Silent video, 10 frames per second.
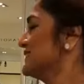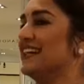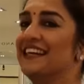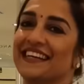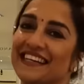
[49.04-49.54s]

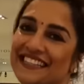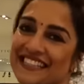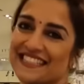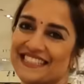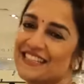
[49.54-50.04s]
doesn't make
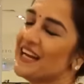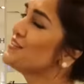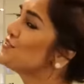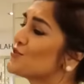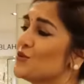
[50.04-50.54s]
nice
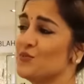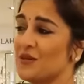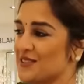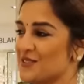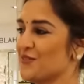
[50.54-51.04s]
raw
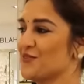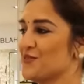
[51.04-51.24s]
teas.